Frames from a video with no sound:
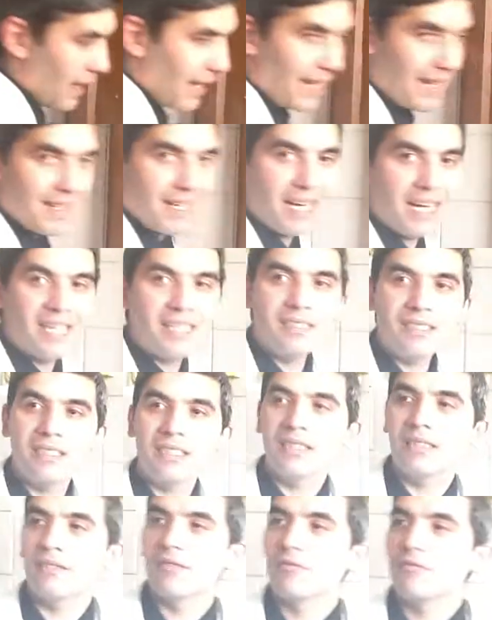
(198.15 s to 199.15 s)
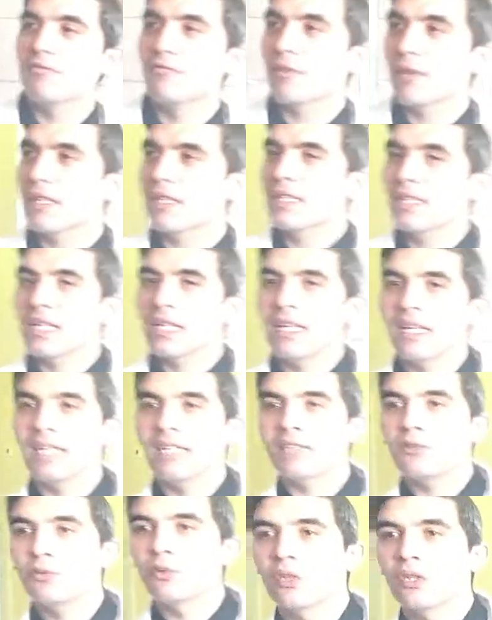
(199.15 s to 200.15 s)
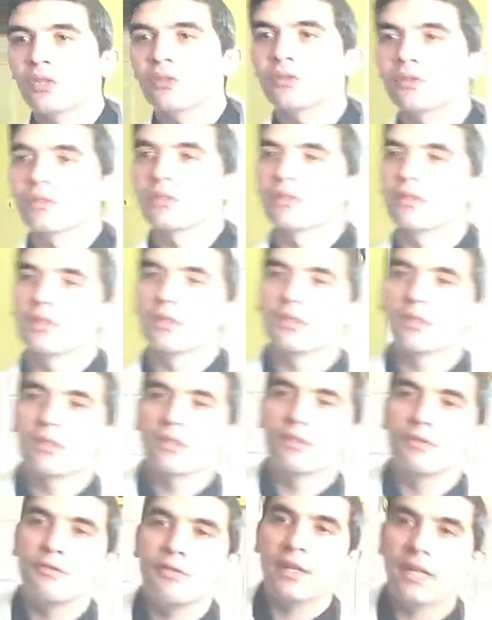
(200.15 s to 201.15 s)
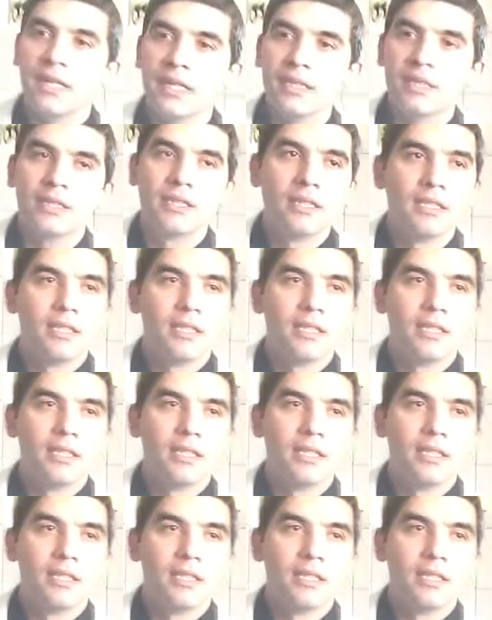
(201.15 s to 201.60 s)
and under fascia lata we could find